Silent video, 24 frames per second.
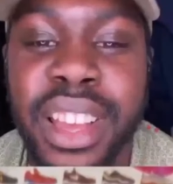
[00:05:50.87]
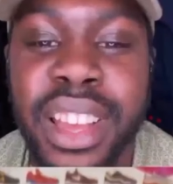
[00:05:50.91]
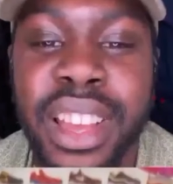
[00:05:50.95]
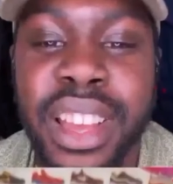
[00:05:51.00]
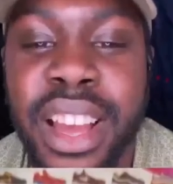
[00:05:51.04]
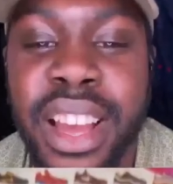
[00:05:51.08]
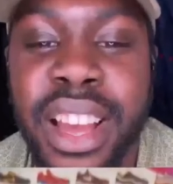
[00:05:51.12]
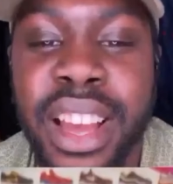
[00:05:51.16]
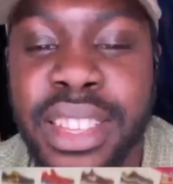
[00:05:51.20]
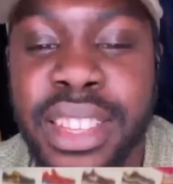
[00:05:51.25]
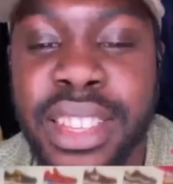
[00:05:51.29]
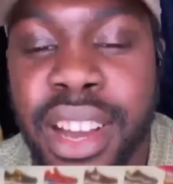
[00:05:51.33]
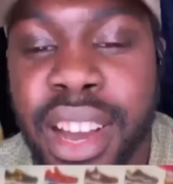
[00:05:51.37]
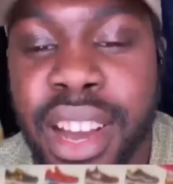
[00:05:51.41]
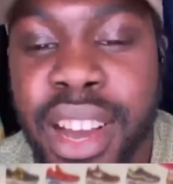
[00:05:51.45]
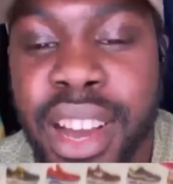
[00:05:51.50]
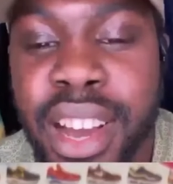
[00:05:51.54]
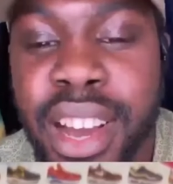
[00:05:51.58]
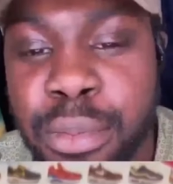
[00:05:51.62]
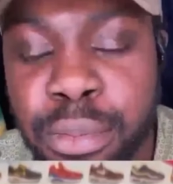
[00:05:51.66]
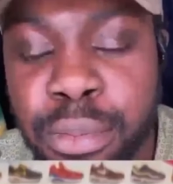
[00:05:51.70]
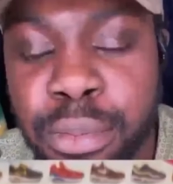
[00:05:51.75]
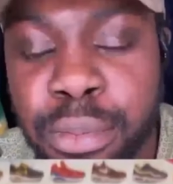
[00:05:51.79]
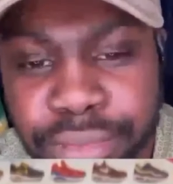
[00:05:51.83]
And at the
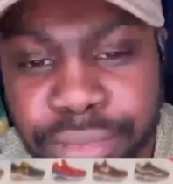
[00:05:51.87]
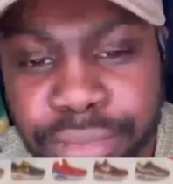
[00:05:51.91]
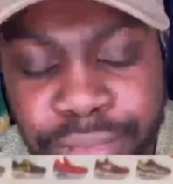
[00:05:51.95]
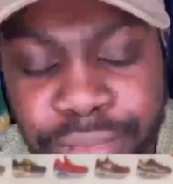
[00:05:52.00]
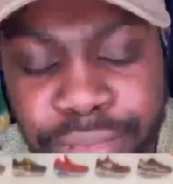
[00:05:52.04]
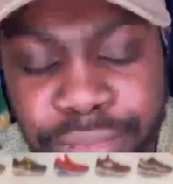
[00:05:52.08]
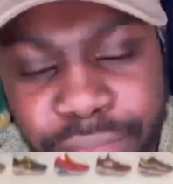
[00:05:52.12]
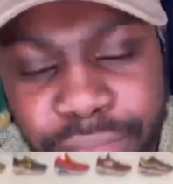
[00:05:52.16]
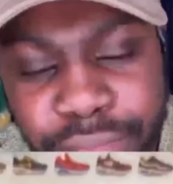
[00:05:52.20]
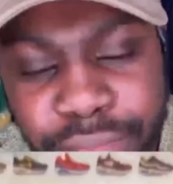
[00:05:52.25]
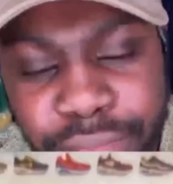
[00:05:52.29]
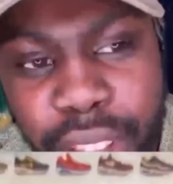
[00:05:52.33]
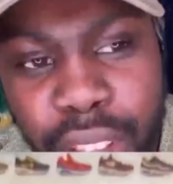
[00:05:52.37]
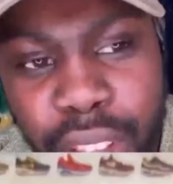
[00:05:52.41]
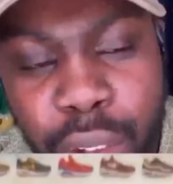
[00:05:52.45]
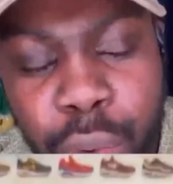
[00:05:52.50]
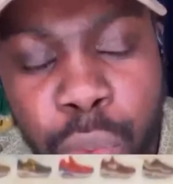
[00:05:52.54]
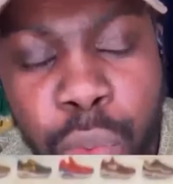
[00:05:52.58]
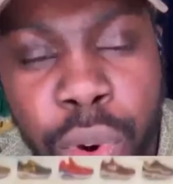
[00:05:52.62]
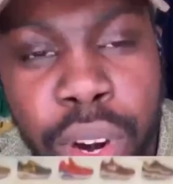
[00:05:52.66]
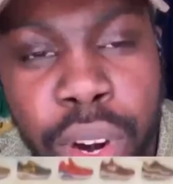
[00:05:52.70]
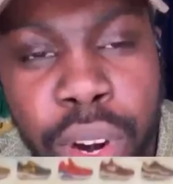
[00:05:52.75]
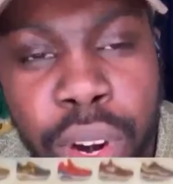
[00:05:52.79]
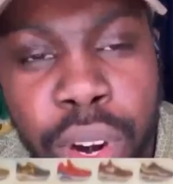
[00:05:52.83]
time,
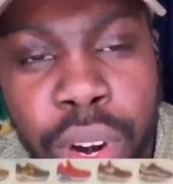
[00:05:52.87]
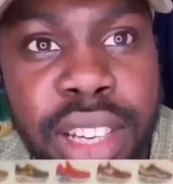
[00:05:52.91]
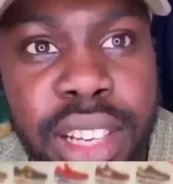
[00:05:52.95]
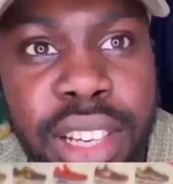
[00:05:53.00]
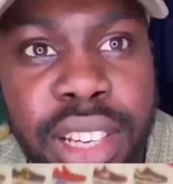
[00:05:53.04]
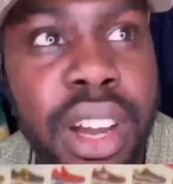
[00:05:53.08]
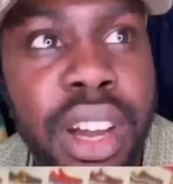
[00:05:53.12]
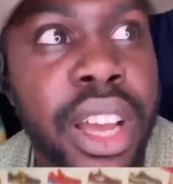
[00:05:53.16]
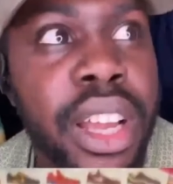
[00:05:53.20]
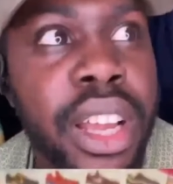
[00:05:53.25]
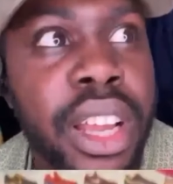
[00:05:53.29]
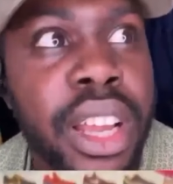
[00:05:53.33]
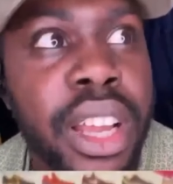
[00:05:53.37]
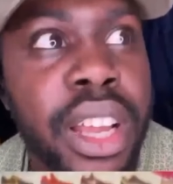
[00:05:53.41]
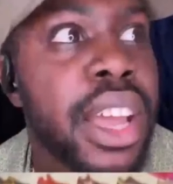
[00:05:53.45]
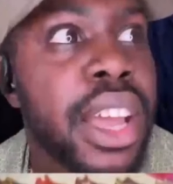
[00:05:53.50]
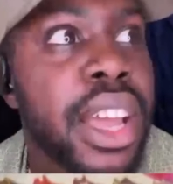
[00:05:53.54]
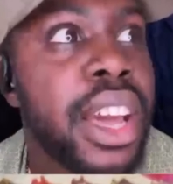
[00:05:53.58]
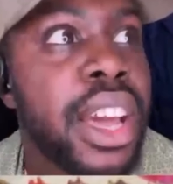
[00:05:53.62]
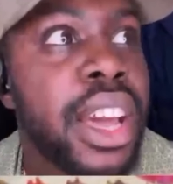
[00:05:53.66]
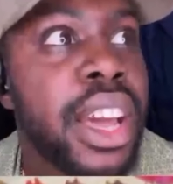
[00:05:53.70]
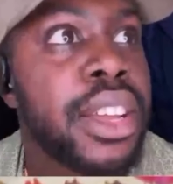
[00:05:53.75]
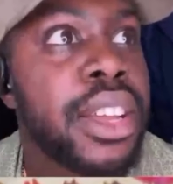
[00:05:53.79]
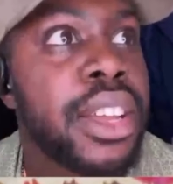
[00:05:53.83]
when I started like
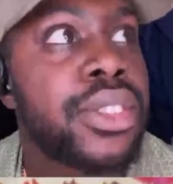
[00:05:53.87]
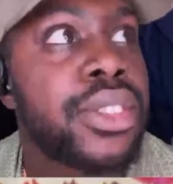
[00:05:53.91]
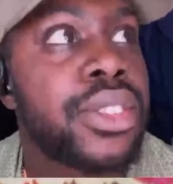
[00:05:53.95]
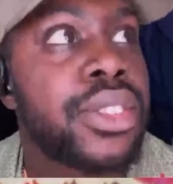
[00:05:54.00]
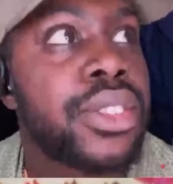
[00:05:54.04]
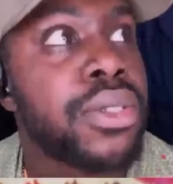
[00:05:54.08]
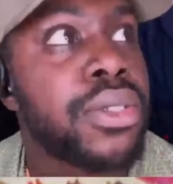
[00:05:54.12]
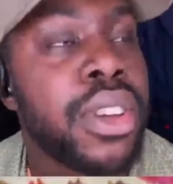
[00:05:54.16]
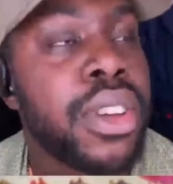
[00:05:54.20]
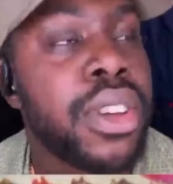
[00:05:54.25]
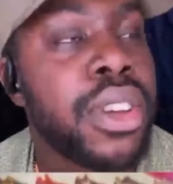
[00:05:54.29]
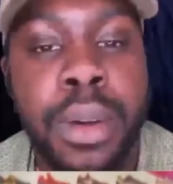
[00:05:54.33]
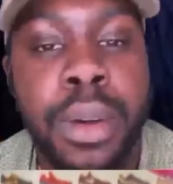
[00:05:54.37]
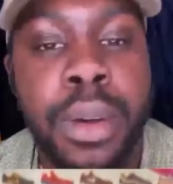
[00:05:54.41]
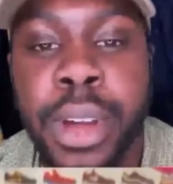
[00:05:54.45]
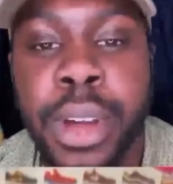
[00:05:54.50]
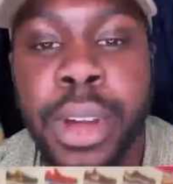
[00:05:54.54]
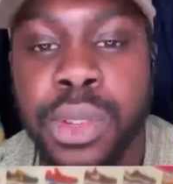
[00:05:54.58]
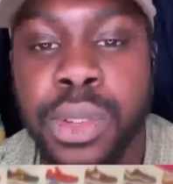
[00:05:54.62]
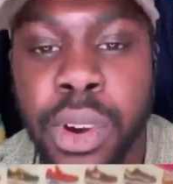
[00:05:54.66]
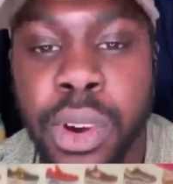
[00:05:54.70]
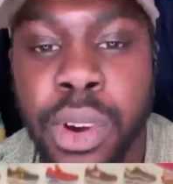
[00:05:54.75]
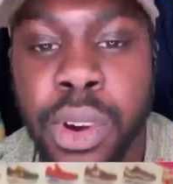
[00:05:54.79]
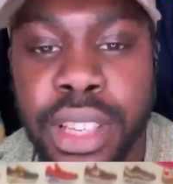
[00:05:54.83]
getting into Air
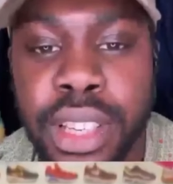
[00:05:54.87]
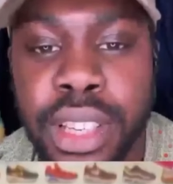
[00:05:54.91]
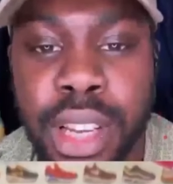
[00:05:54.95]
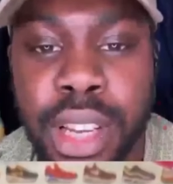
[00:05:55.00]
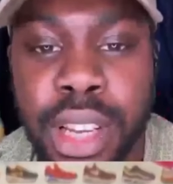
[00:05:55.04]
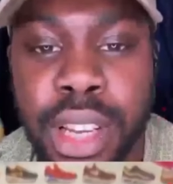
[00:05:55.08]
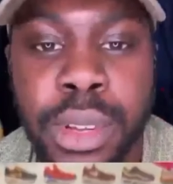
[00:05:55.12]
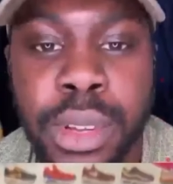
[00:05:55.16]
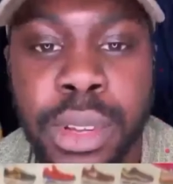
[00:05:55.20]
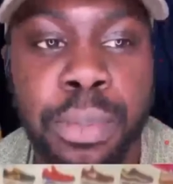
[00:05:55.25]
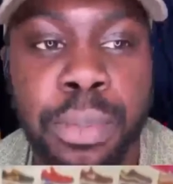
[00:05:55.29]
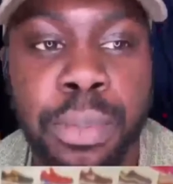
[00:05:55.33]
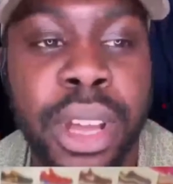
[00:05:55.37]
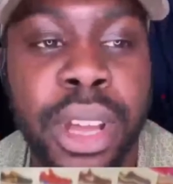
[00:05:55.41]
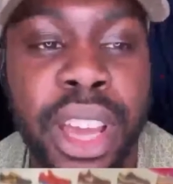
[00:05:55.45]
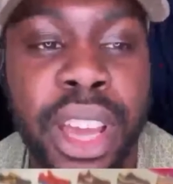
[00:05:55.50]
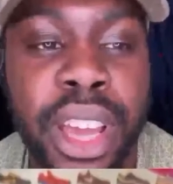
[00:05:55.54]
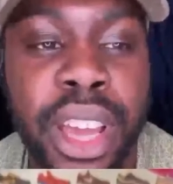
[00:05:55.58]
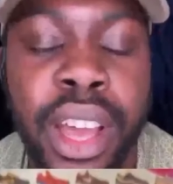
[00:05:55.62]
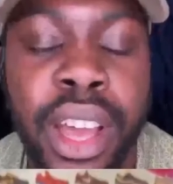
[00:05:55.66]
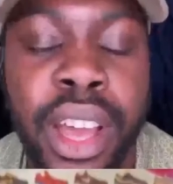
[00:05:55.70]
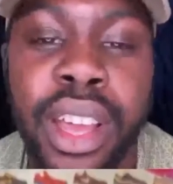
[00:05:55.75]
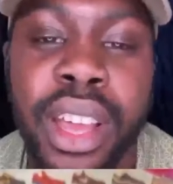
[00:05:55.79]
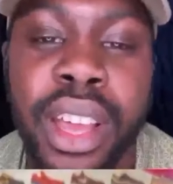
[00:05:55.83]
Max 1s, there was a
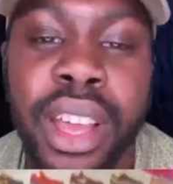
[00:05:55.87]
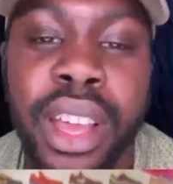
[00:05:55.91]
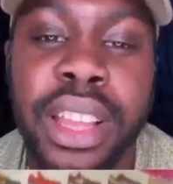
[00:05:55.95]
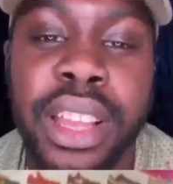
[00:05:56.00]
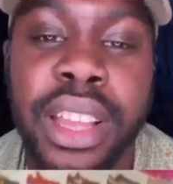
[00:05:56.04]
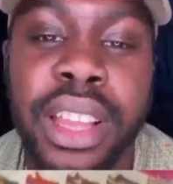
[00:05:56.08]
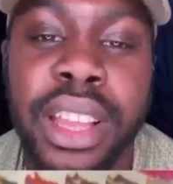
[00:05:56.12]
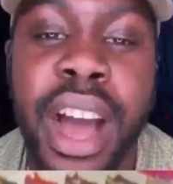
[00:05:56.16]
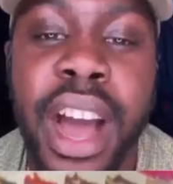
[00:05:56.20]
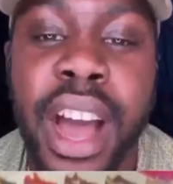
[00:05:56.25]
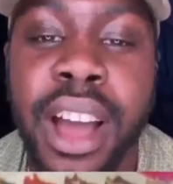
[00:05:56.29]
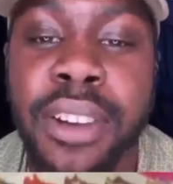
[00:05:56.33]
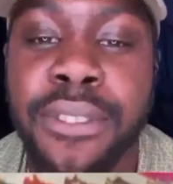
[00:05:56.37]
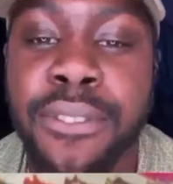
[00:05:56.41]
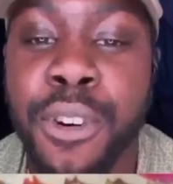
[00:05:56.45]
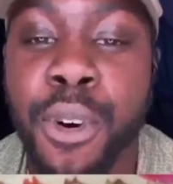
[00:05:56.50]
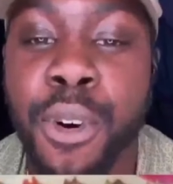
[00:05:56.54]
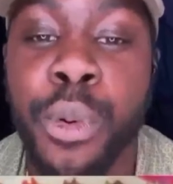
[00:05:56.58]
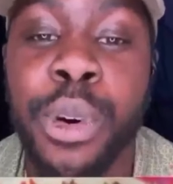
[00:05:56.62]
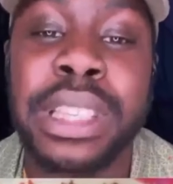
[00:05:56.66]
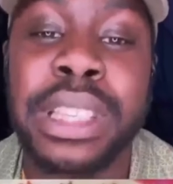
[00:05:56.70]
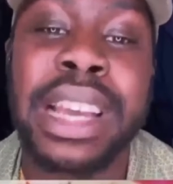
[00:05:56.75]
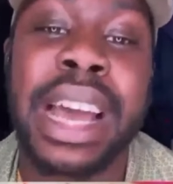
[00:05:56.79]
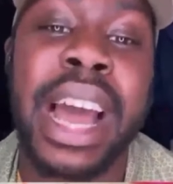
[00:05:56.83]
pair that I
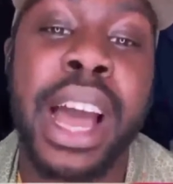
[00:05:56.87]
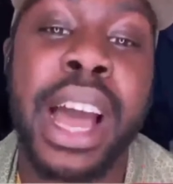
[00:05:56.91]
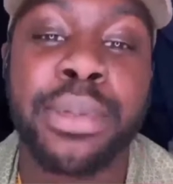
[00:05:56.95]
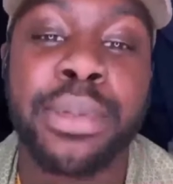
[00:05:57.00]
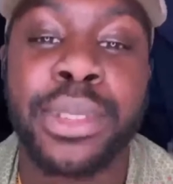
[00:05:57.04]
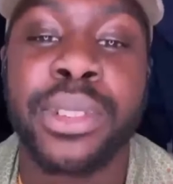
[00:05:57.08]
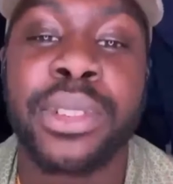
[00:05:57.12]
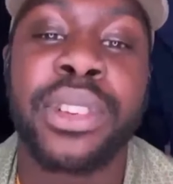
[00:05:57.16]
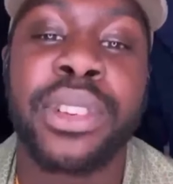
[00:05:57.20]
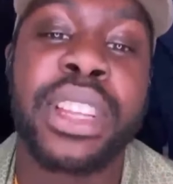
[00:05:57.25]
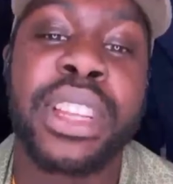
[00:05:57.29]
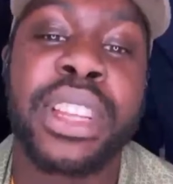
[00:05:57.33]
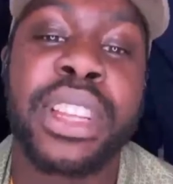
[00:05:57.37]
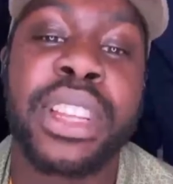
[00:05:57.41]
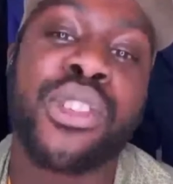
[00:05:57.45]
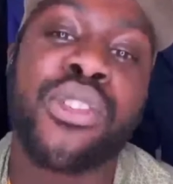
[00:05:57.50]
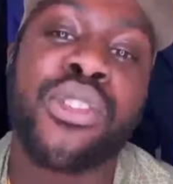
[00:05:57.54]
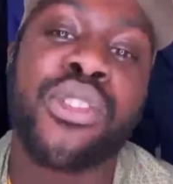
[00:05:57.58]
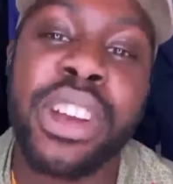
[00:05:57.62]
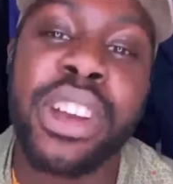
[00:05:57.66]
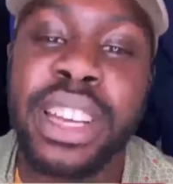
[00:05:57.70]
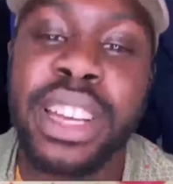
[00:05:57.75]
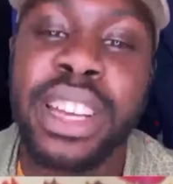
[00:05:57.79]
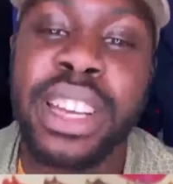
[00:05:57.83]
thought was absolutely
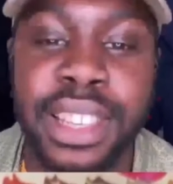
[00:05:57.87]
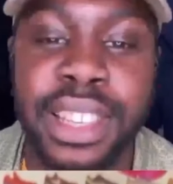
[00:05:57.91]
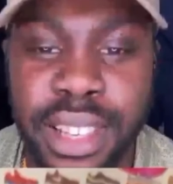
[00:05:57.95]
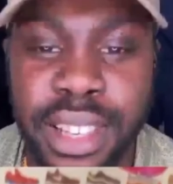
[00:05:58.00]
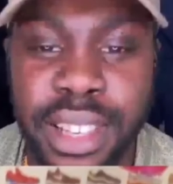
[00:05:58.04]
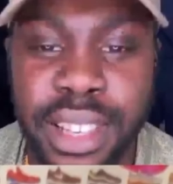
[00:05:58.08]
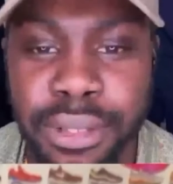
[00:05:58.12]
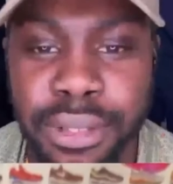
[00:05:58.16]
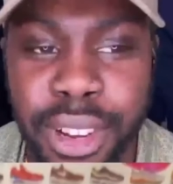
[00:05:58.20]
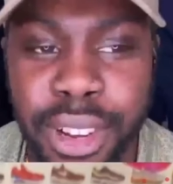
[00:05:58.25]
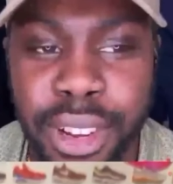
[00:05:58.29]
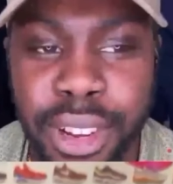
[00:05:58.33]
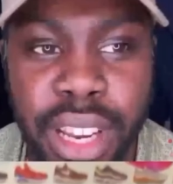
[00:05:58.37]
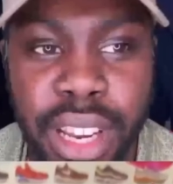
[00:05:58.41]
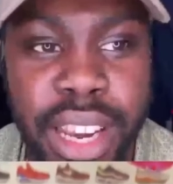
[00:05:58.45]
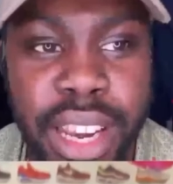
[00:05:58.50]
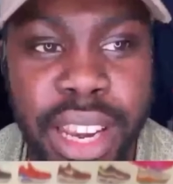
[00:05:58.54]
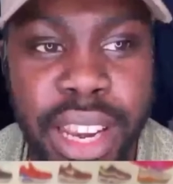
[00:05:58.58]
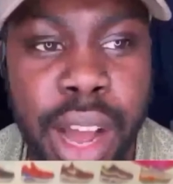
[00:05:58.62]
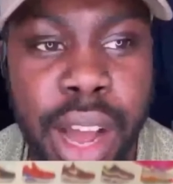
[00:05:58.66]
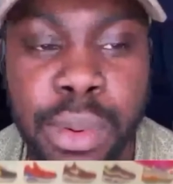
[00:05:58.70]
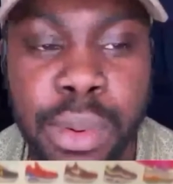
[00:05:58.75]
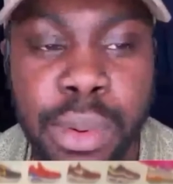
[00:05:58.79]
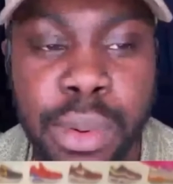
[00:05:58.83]
crazy different,
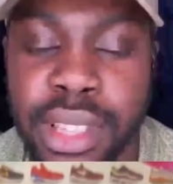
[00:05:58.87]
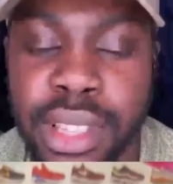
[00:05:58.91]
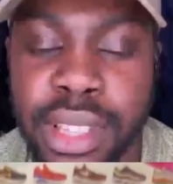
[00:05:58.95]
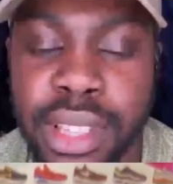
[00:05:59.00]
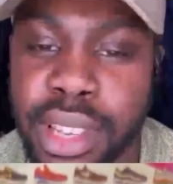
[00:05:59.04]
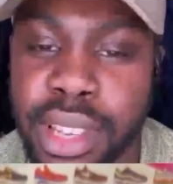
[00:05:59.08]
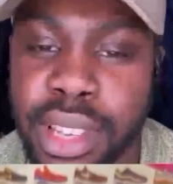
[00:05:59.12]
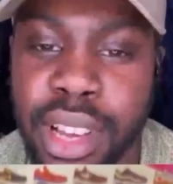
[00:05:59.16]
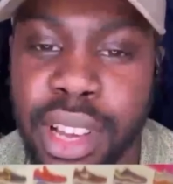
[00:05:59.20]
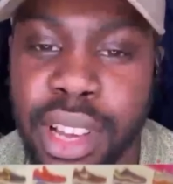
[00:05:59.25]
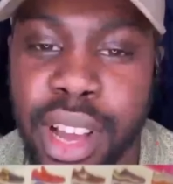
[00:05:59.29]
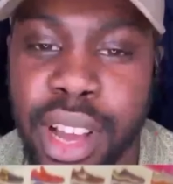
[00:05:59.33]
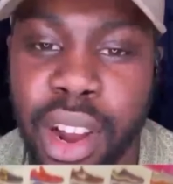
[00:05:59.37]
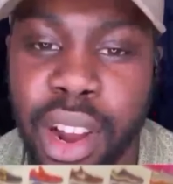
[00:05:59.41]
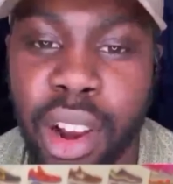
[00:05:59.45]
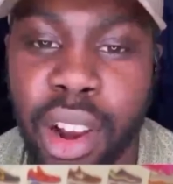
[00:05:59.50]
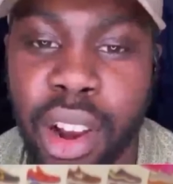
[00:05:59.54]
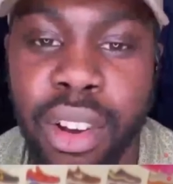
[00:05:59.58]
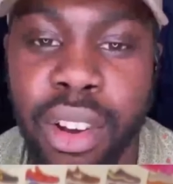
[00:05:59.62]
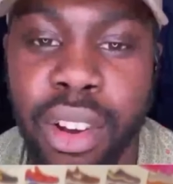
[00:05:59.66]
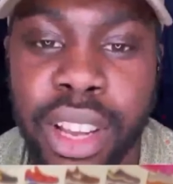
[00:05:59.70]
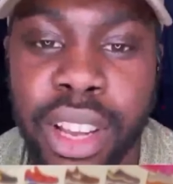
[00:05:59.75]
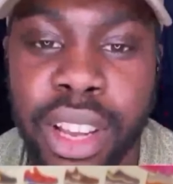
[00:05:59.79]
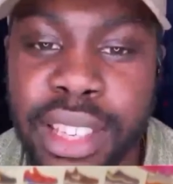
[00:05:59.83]
and that was the
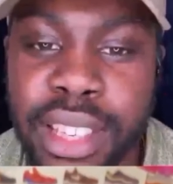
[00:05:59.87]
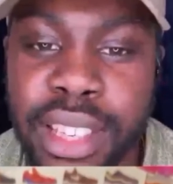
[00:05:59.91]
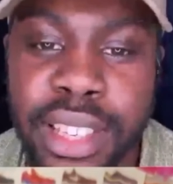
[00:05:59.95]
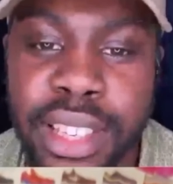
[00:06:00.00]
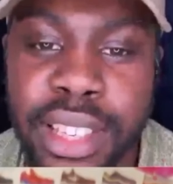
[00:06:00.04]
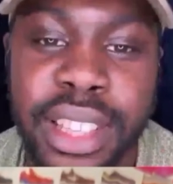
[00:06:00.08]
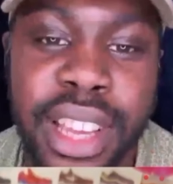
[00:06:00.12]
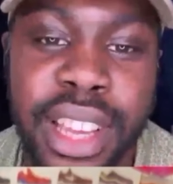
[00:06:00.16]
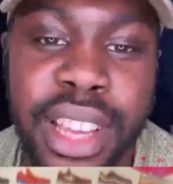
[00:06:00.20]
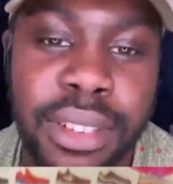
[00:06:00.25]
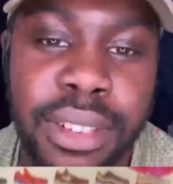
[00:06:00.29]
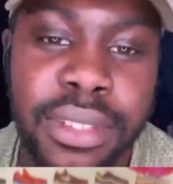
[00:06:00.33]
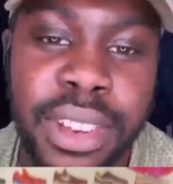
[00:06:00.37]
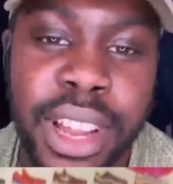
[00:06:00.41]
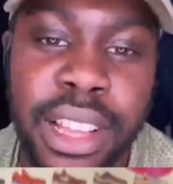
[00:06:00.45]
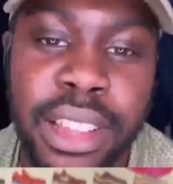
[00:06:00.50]
Clock Kiss of Death.